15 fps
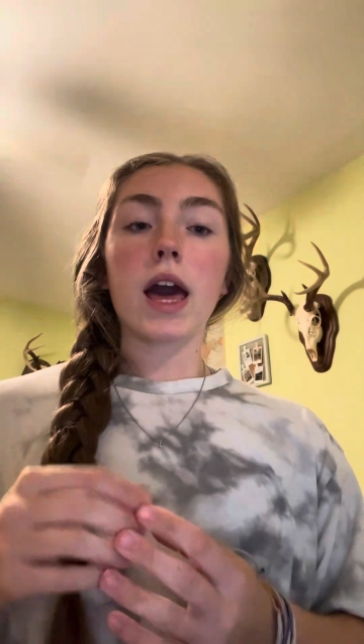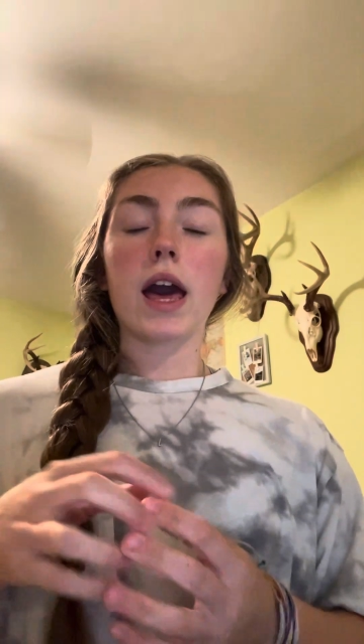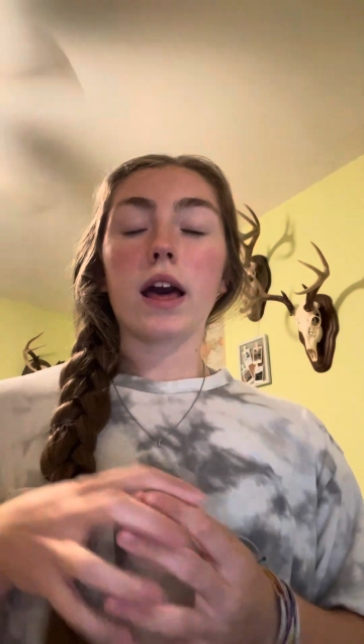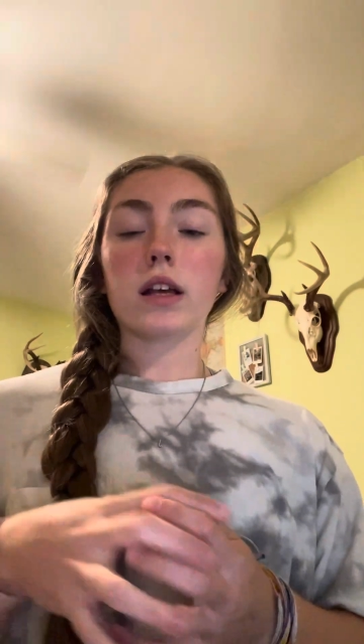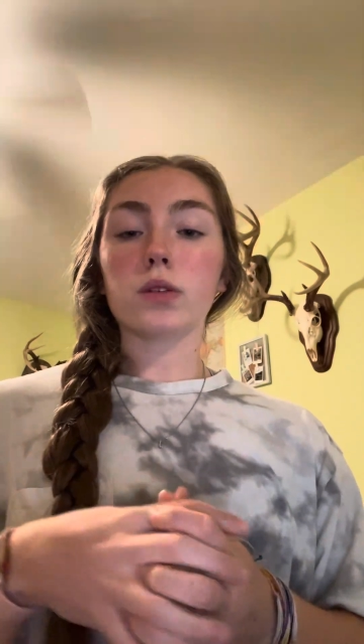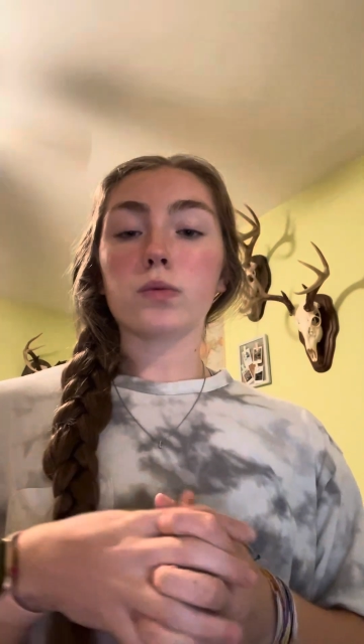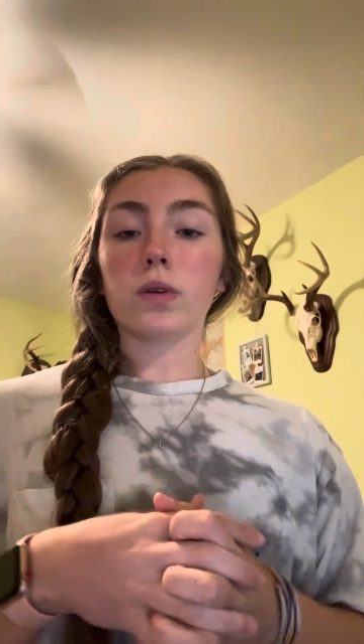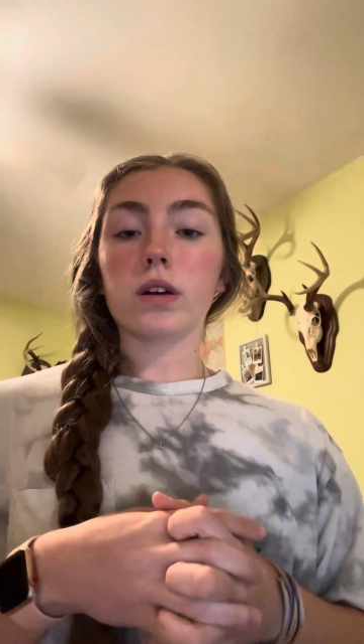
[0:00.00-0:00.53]

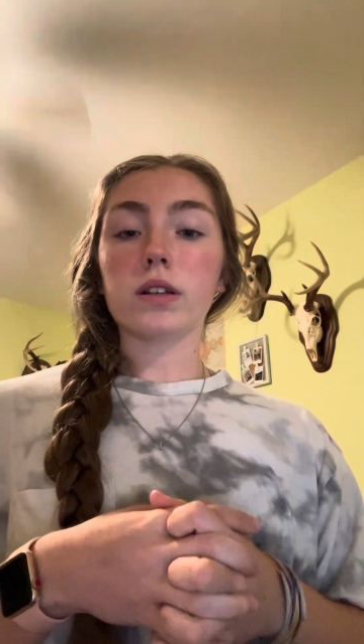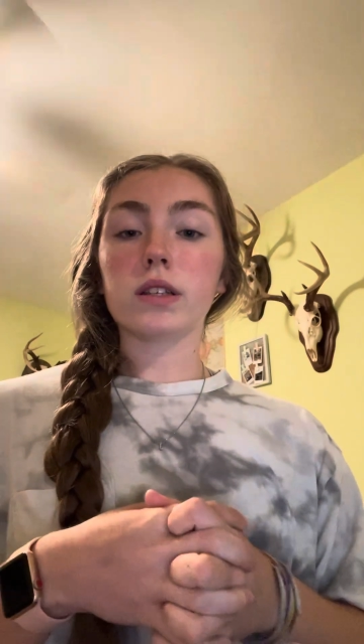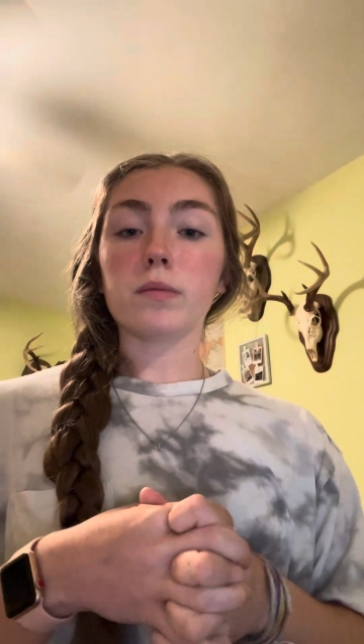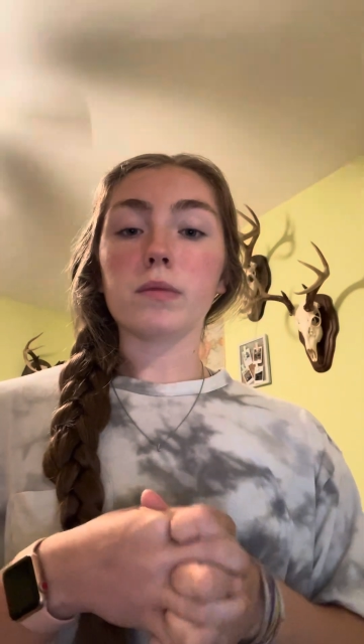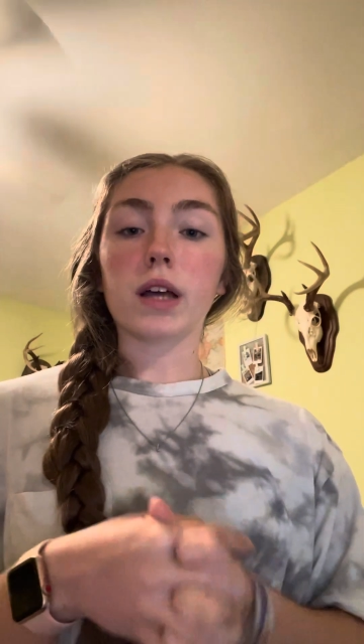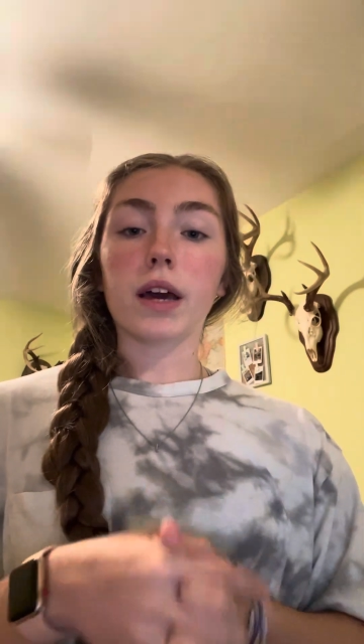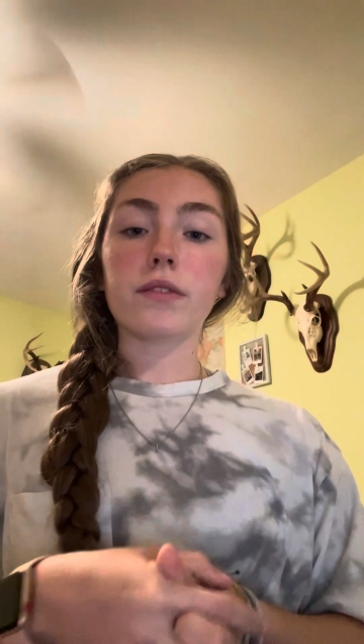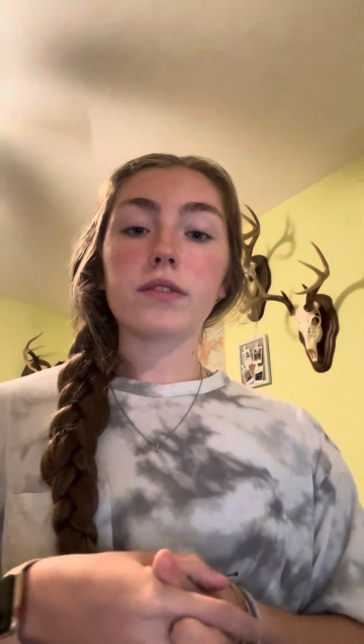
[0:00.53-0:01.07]
as well as
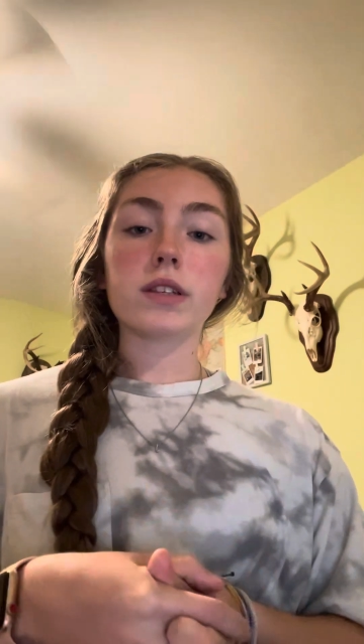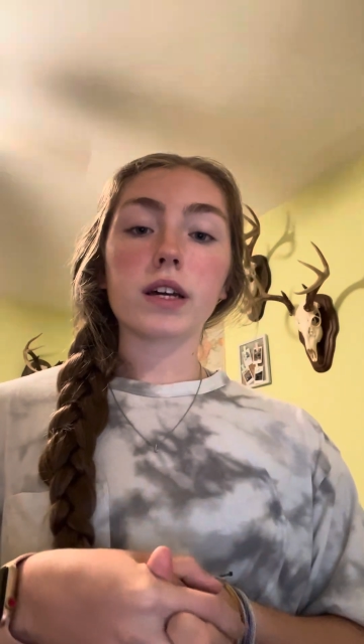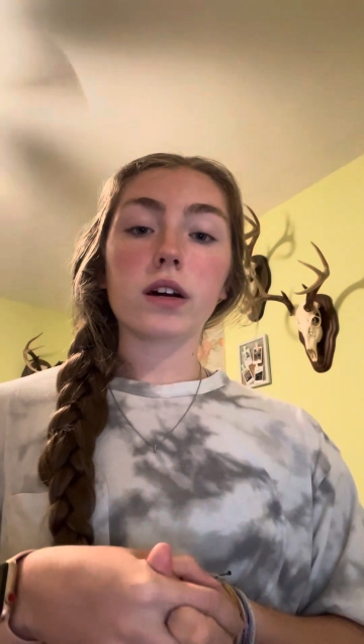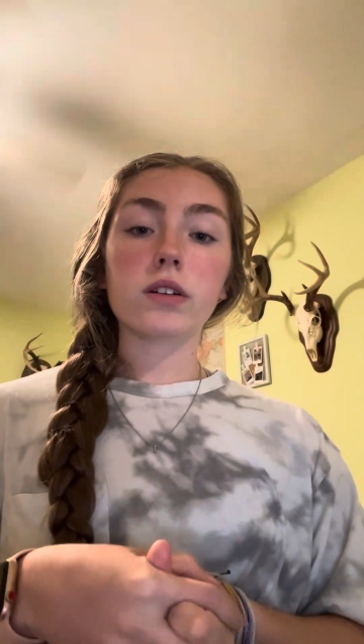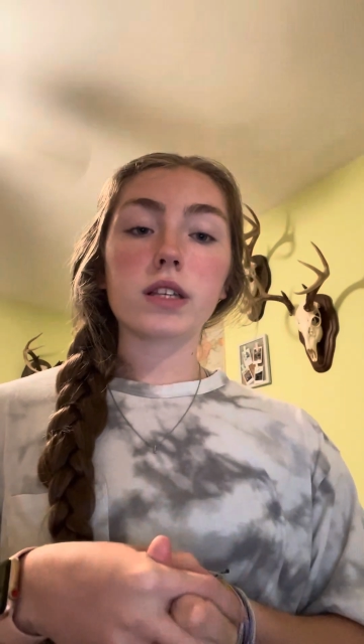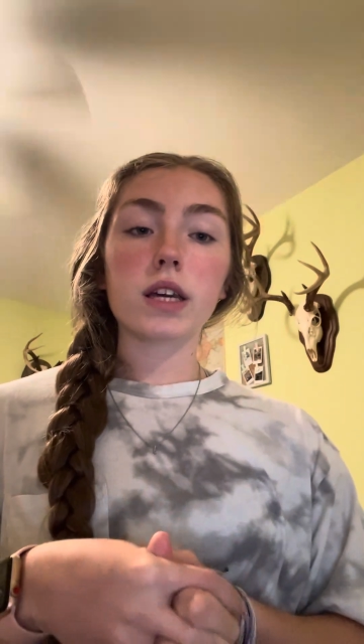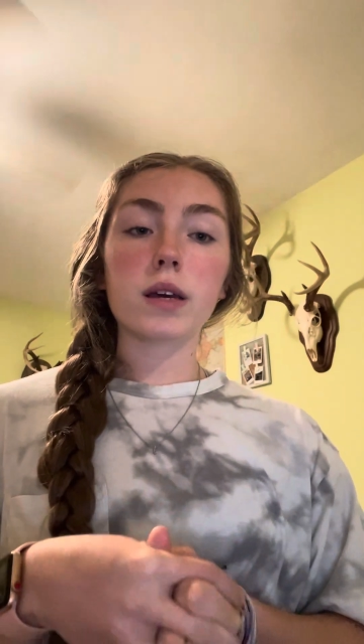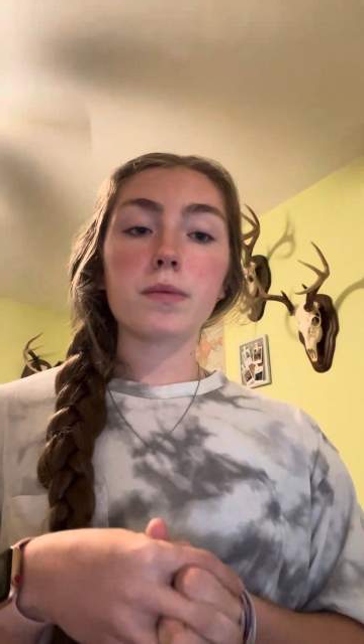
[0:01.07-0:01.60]
some
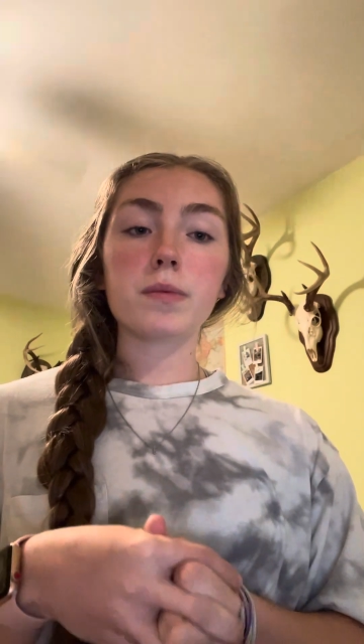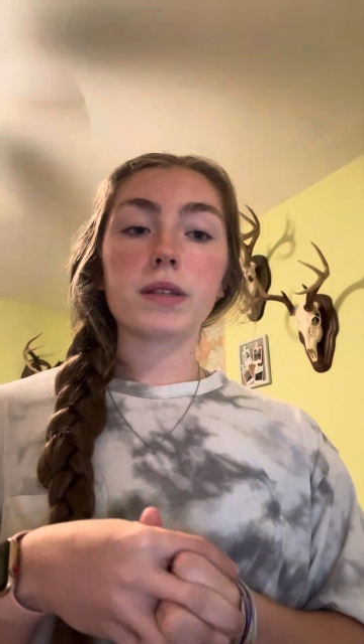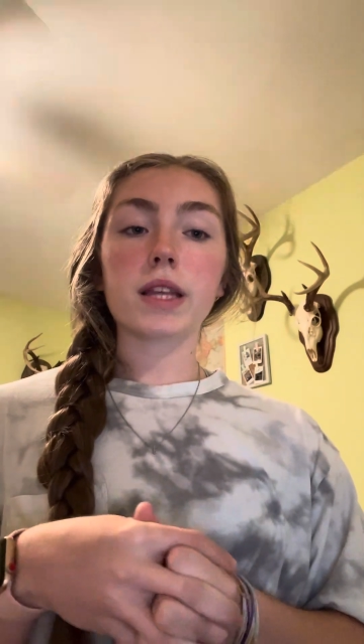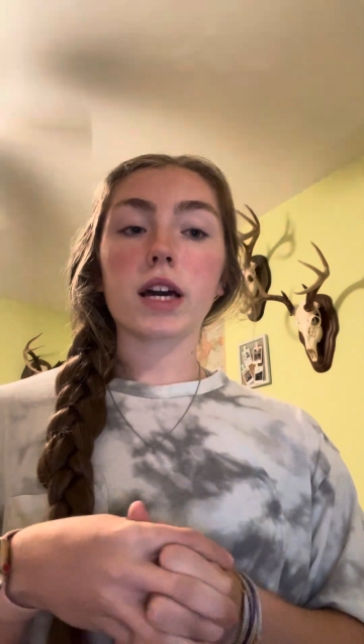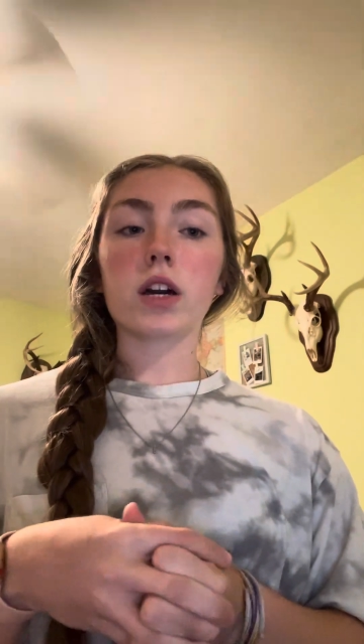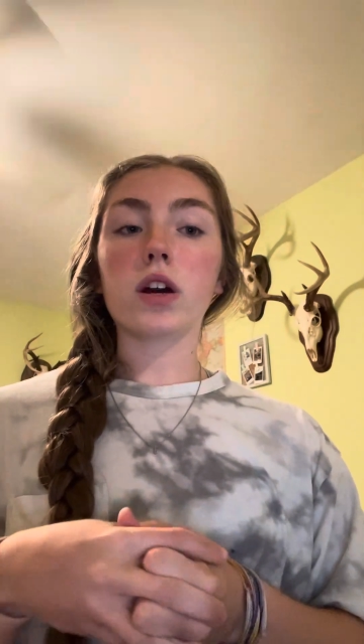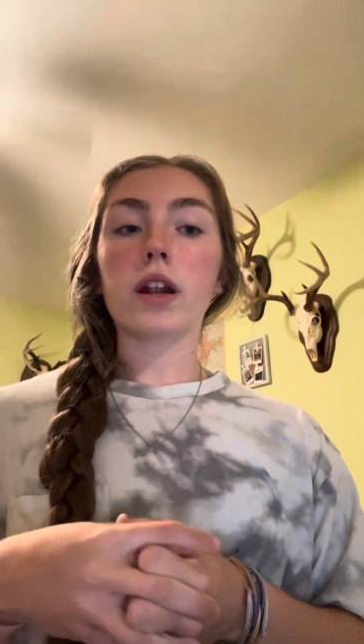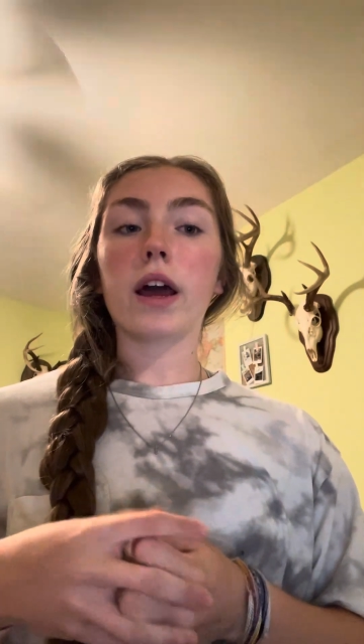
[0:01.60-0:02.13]
lifestyle tips
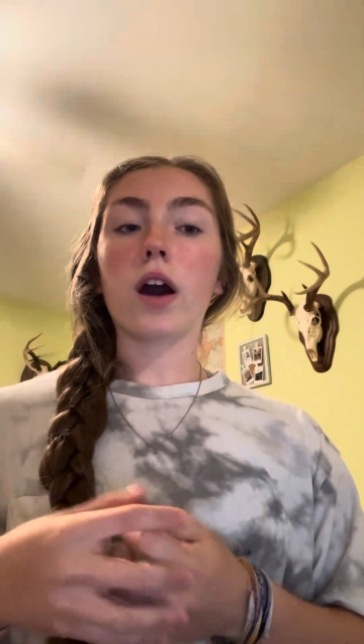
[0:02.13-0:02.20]
that could